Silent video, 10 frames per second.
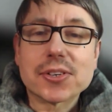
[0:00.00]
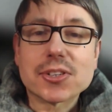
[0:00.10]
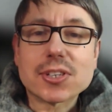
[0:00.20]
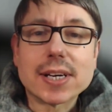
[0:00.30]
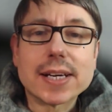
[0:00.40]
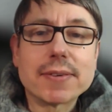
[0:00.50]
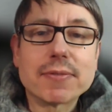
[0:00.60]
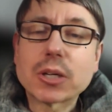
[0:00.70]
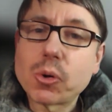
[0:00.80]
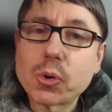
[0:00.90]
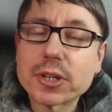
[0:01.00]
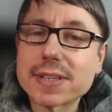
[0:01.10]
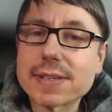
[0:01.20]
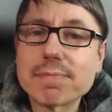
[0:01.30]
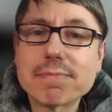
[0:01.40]
I should say
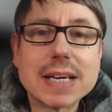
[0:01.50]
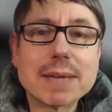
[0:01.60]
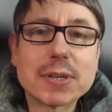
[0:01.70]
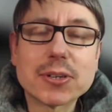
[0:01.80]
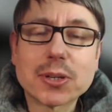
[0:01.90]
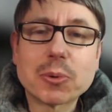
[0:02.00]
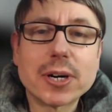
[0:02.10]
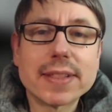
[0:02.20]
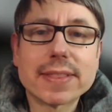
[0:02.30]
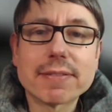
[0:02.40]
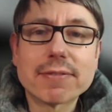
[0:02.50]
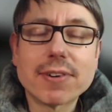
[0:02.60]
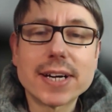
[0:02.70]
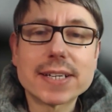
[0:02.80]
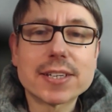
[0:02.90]
recorded is maybe not quite the
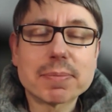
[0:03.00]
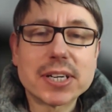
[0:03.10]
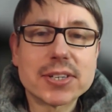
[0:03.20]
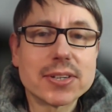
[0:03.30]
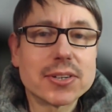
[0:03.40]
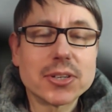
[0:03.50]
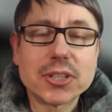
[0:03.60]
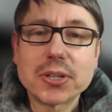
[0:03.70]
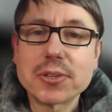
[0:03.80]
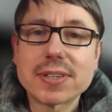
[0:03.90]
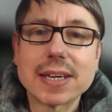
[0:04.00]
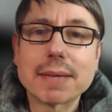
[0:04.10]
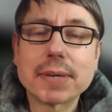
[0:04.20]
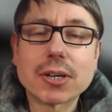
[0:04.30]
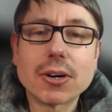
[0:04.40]
right expression to use
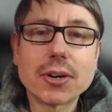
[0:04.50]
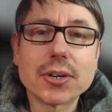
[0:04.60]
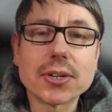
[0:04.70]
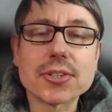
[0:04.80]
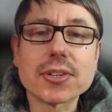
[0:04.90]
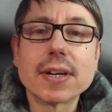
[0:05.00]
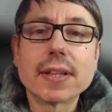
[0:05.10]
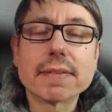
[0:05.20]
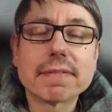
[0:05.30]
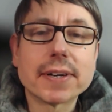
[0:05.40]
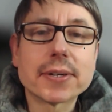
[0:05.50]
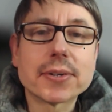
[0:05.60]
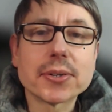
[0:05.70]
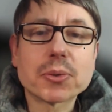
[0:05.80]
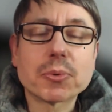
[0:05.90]
here because the
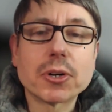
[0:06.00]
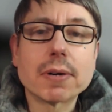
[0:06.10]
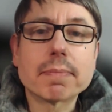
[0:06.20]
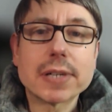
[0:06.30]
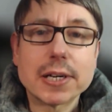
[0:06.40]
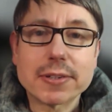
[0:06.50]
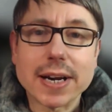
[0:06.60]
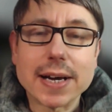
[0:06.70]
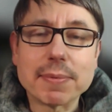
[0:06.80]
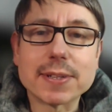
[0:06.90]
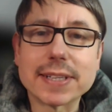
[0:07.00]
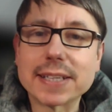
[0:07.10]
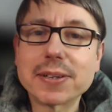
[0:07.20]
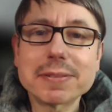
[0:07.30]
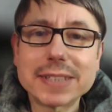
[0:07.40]
vocals were programmed.
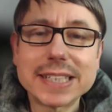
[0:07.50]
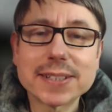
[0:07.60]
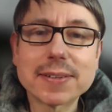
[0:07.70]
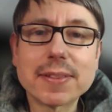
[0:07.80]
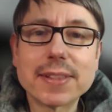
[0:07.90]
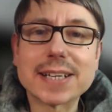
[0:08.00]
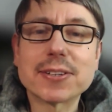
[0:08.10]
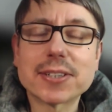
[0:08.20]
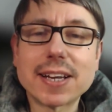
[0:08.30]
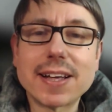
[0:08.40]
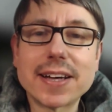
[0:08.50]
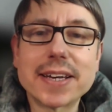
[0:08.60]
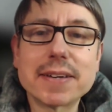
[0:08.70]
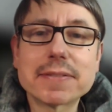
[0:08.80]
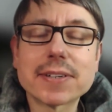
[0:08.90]
They're not real, they're not
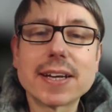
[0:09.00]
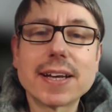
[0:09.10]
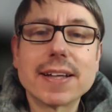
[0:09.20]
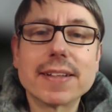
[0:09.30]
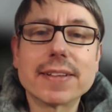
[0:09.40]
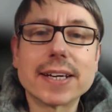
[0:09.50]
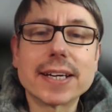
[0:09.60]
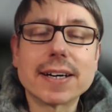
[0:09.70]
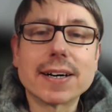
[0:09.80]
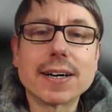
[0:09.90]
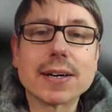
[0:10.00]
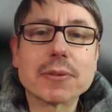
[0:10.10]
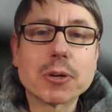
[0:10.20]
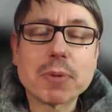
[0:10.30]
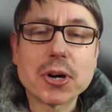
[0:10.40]
live, they
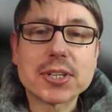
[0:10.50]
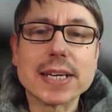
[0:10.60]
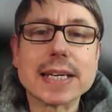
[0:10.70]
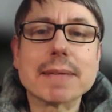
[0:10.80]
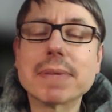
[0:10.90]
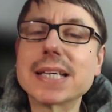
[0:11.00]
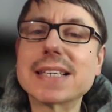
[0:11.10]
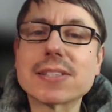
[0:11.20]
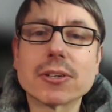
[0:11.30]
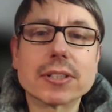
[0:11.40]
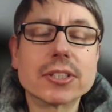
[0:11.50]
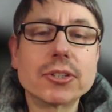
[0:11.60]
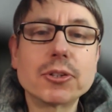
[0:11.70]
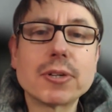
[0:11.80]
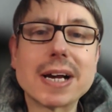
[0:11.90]
are robotic based on a
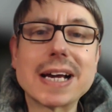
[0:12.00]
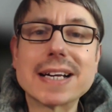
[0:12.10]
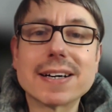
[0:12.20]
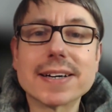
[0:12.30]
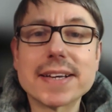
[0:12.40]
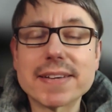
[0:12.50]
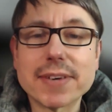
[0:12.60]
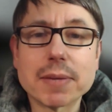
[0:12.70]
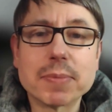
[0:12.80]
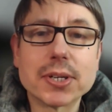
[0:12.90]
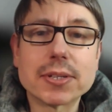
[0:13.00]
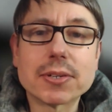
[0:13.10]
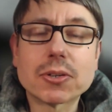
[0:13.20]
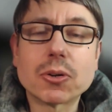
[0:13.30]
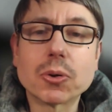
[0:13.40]
new AI
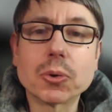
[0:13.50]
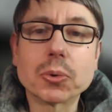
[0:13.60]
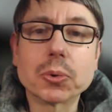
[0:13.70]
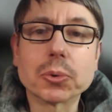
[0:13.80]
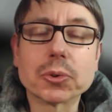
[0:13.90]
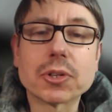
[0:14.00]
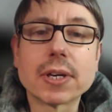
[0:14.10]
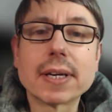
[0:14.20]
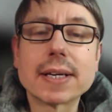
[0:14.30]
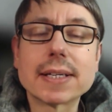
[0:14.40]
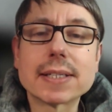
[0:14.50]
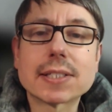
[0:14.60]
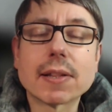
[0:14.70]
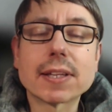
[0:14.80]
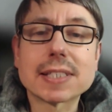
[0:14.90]
development called
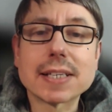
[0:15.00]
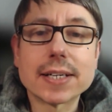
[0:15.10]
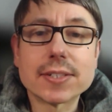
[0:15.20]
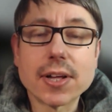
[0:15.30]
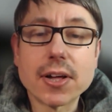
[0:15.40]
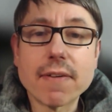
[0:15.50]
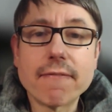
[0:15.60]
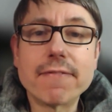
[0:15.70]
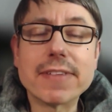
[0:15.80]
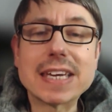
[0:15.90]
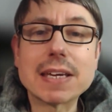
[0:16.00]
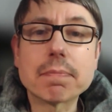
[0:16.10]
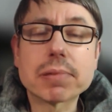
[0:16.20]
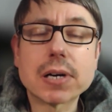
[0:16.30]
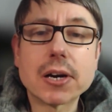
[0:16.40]
Synthesizer
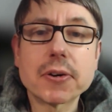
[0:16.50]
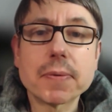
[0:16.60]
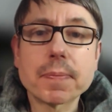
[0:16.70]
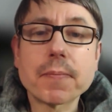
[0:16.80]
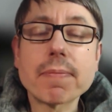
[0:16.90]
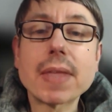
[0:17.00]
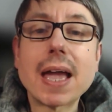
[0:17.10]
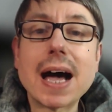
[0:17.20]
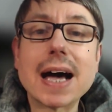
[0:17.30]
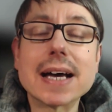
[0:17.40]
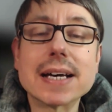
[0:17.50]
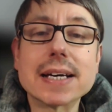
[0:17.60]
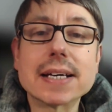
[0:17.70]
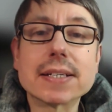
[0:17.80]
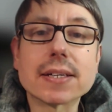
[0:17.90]
V Pro,
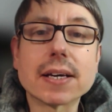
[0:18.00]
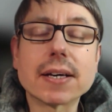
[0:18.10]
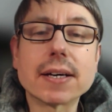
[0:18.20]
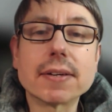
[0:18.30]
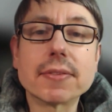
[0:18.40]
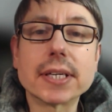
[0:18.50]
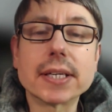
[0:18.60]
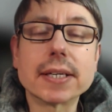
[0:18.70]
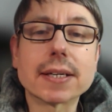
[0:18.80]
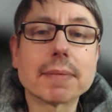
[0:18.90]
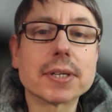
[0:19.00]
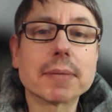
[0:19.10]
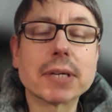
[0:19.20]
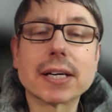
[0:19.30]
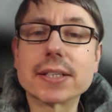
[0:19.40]
and the
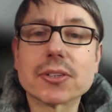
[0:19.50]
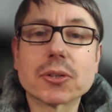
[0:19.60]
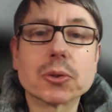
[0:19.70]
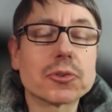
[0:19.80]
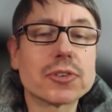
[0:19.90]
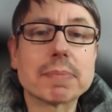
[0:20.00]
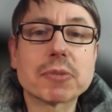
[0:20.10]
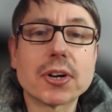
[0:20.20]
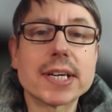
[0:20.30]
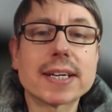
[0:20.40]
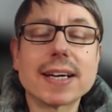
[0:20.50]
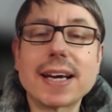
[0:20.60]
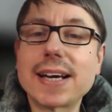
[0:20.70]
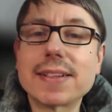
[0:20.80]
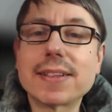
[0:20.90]
company behind it is called Dreamtonic,
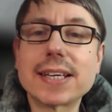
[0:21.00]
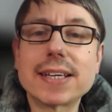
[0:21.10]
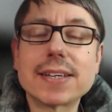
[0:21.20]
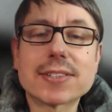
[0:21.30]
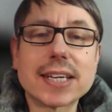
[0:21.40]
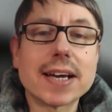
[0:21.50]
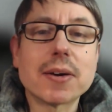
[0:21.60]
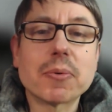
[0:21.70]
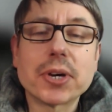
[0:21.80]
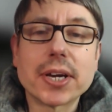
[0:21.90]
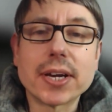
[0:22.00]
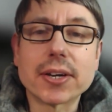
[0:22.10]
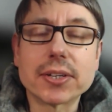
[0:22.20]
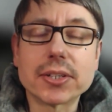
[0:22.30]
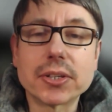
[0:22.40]
and the singer
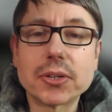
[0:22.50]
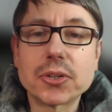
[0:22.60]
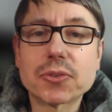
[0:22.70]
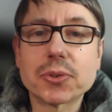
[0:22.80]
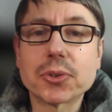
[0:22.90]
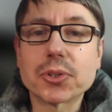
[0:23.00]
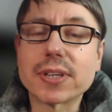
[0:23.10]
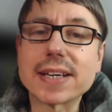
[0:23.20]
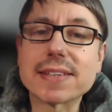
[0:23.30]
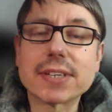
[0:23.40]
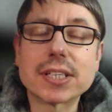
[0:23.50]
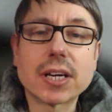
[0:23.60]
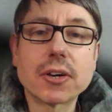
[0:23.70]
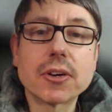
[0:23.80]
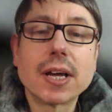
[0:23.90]
we're going to use for today's
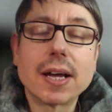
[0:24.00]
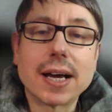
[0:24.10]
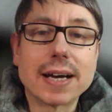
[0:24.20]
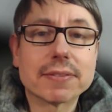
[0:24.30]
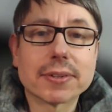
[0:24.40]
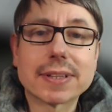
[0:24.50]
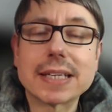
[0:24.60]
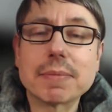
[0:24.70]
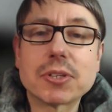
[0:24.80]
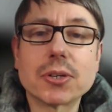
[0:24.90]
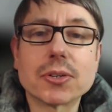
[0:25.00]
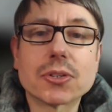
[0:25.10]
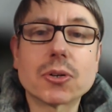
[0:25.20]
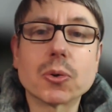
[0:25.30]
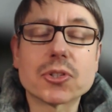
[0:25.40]
video and for the theme
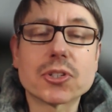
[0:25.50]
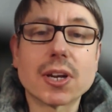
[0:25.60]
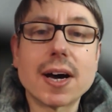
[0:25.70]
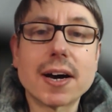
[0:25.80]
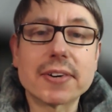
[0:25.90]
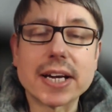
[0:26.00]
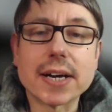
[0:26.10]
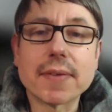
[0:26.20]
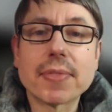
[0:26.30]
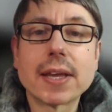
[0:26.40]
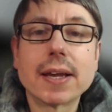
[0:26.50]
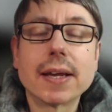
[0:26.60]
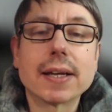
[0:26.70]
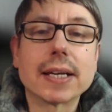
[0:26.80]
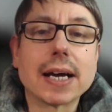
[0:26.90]
tune is called Solaria.
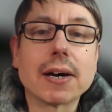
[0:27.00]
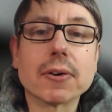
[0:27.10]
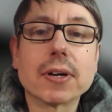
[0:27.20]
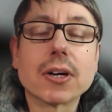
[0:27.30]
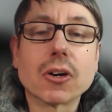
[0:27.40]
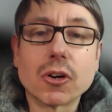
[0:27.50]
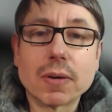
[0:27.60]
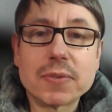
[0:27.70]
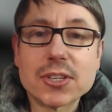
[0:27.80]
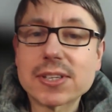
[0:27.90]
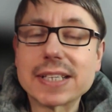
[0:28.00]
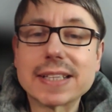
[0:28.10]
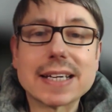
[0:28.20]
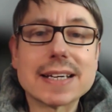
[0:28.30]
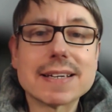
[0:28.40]
Now
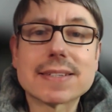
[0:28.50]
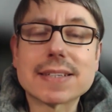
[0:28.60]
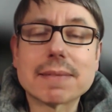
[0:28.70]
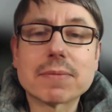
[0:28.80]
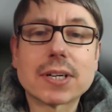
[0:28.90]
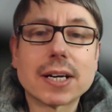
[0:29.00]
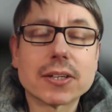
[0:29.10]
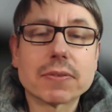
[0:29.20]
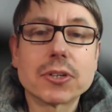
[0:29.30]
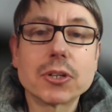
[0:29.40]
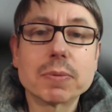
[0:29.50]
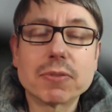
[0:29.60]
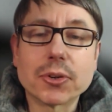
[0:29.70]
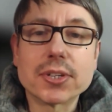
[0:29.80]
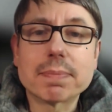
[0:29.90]
obviously there's some kind of
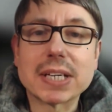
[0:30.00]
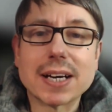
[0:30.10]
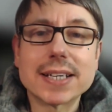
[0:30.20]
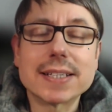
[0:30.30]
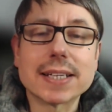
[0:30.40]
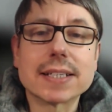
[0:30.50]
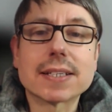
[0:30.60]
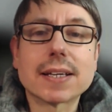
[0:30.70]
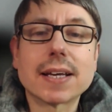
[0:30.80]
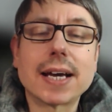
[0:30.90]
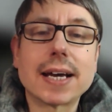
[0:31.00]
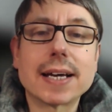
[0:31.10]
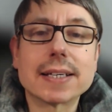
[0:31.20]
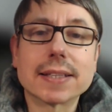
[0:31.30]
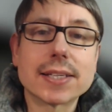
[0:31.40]
human voice behind it,
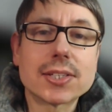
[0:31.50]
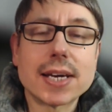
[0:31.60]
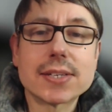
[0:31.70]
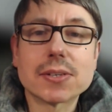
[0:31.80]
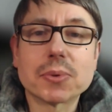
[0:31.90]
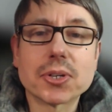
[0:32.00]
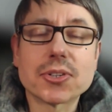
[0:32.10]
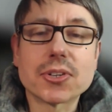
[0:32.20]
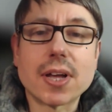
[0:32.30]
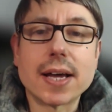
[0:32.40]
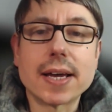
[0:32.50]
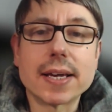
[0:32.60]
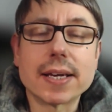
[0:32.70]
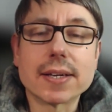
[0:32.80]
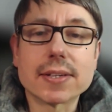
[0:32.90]
and in this case it was
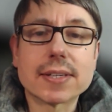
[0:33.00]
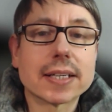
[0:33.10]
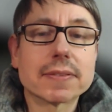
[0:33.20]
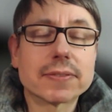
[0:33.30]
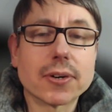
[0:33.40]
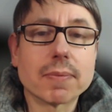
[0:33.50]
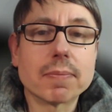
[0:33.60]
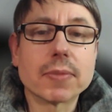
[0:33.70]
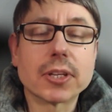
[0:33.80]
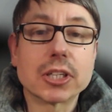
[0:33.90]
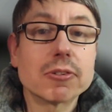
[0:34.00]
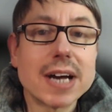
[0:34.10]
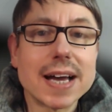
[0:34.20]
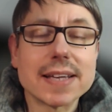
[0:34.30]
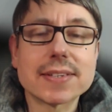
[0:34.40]
a singer from the
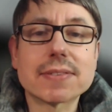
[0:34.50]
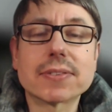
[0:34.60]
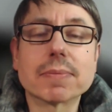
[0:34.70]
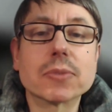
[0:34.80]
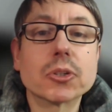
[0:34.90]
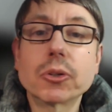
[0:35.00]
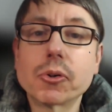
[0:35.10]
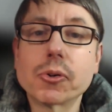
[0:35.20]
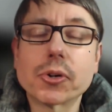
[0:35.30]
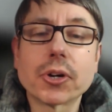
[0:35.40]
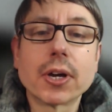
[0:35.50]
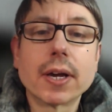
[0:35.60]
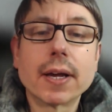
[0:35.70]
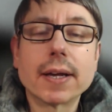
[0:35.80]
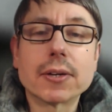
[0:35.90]
US, from New York,
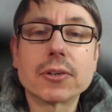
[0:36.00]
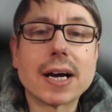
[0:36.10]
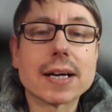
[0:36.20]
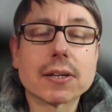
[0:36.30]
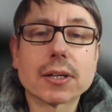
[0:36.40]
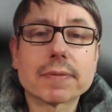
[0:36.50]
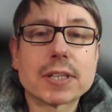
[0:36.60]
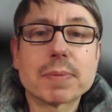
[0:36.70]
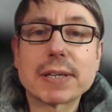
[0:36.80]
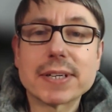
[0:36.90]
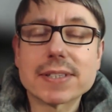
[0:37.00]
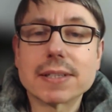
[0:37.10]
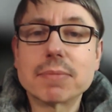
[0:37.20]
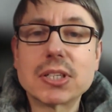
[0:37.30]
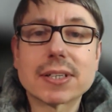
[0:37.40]
who had a lot of
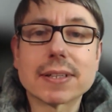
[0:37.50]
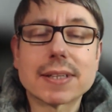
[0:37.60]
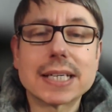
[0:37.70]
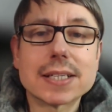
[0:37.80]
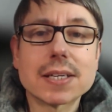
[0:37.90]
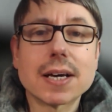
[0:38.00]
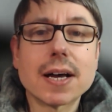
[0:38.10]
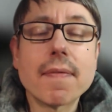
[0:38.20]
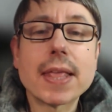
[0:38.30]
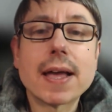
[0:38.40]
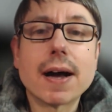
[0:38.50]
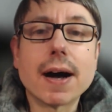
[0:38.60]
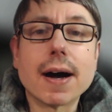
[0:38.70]
experience in musical theatre.